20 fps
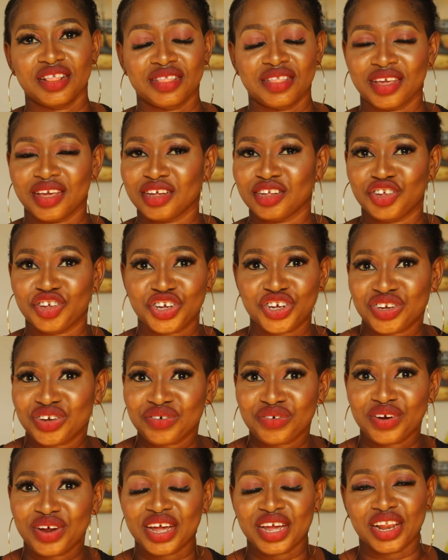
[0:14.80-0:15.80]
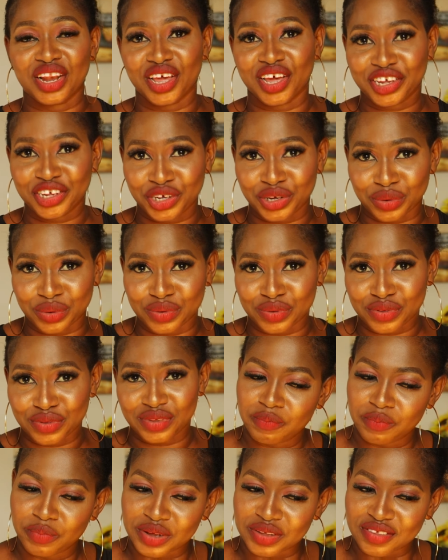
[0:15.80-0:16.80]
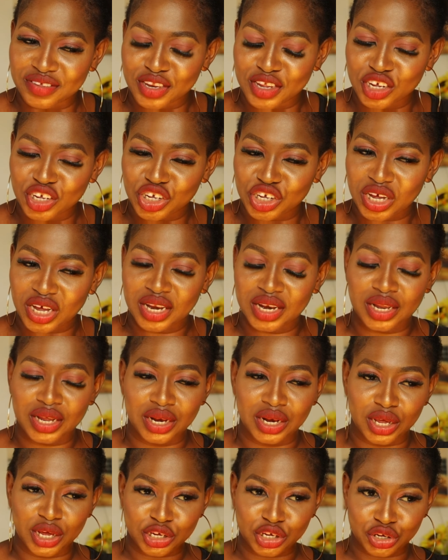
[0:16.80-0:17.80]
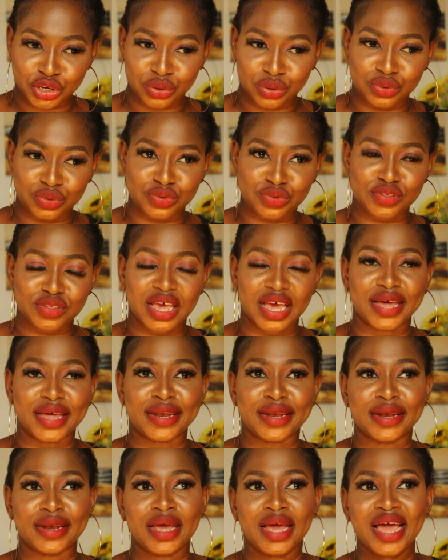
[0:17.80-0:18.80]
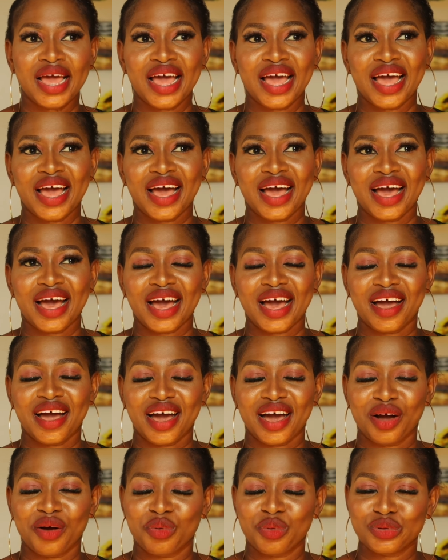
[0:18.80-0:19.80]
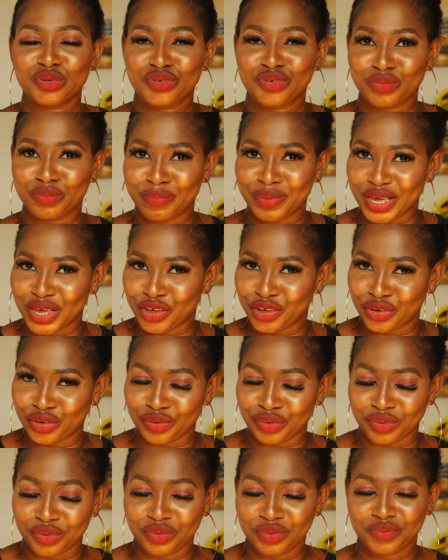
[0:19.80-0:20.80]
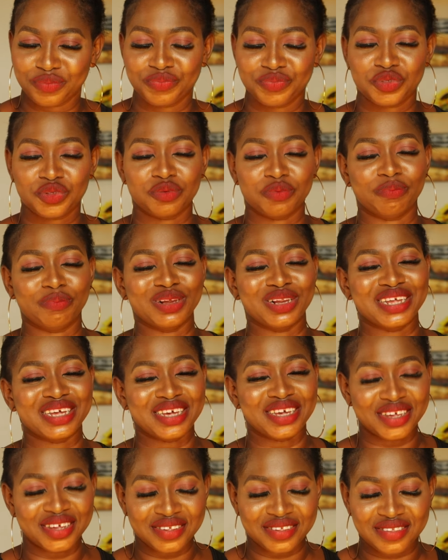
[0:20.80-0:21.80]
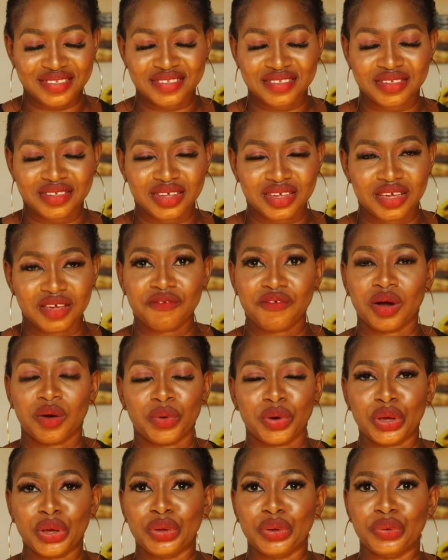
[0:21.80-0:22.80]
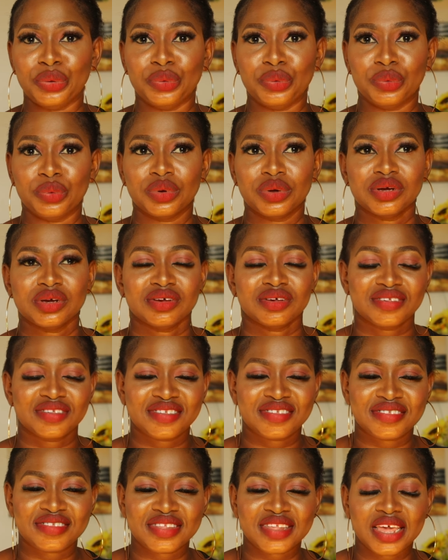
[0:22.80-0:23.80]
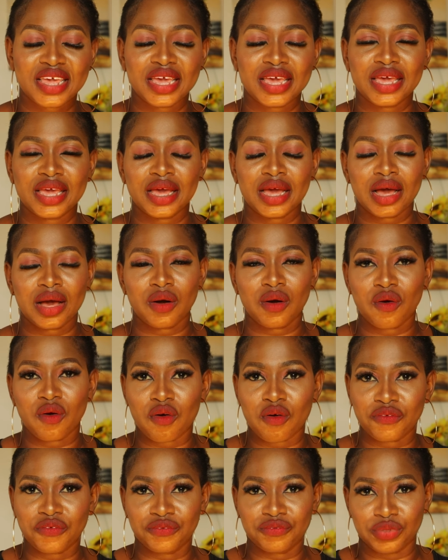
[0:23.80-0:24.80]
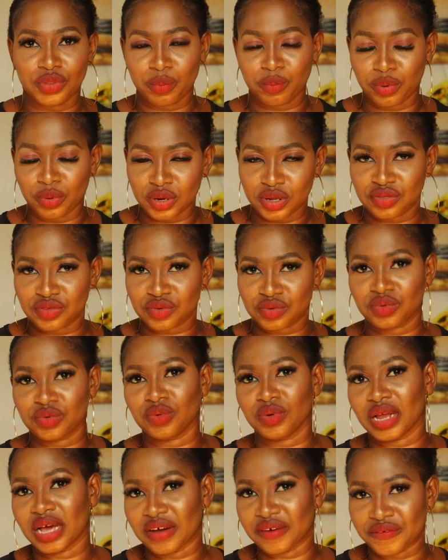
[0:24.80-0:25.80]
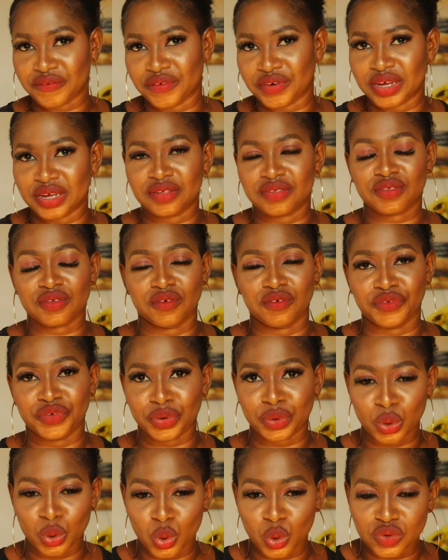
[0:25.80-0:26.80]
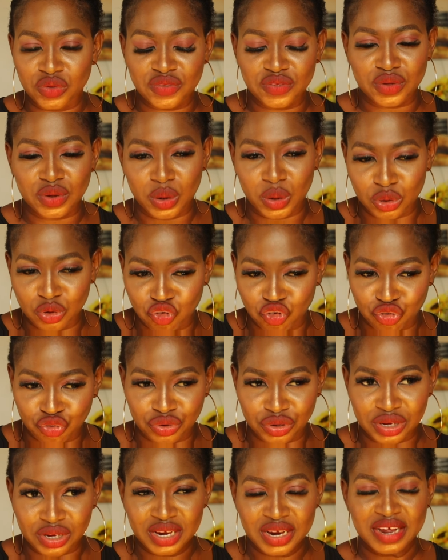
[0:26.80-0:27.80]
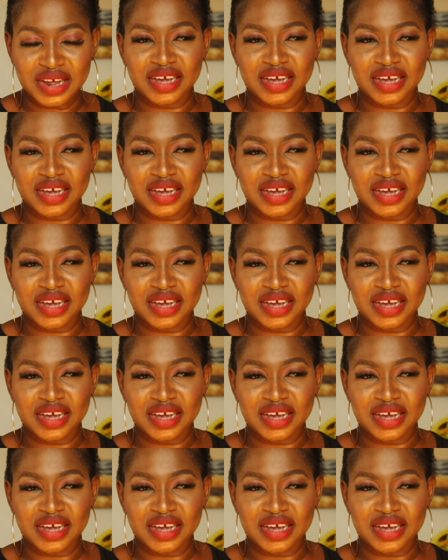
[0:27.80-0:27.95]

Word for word: their general elections, presidential elections, and I want to beg you to please, if I were you, stay off the political affairs of your host country,